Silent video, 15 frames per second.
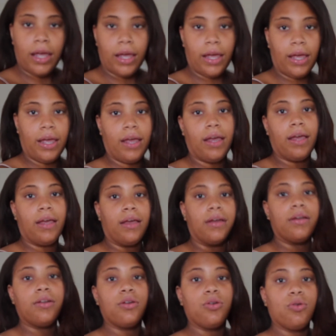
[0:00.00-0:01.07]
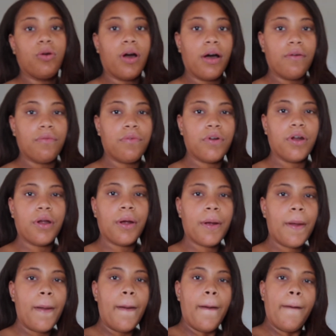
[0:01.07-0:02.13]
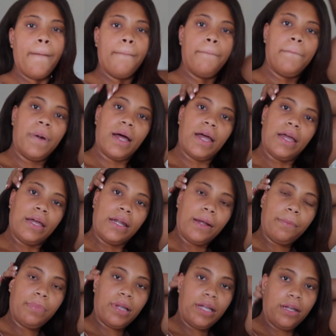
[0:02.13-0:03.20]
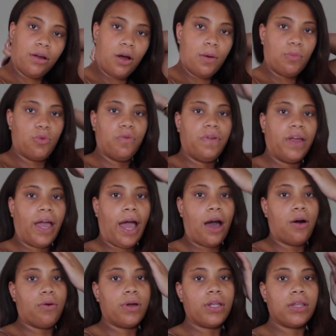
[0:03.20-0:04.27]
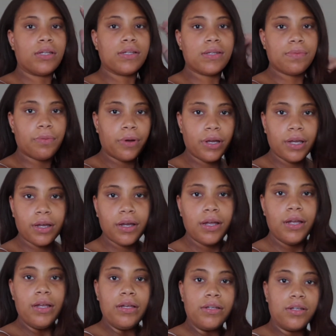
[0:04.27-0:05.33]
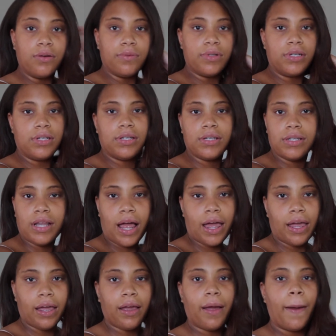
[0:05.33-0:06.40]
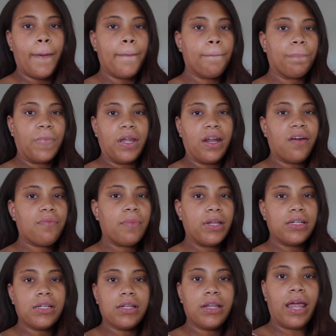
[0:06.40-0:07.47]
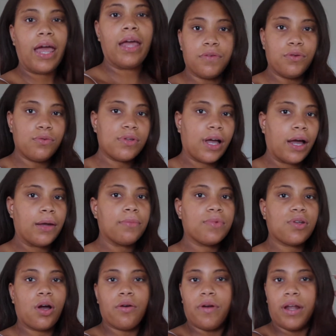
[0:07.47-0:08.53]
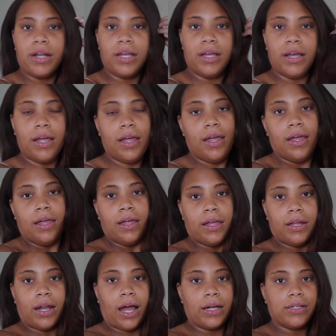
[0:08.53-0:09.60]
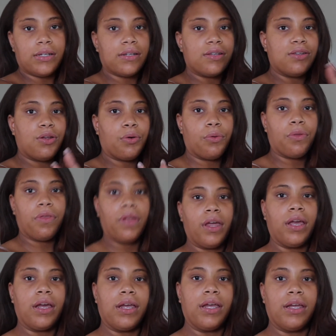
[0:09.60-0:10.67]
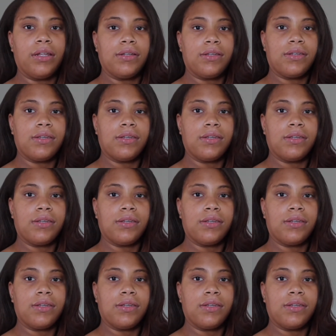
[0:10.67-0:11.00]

a new comforter, but I'm planning on moving out in the spring, so it's just like, and I've mentioned that a few times already, and I just don't think I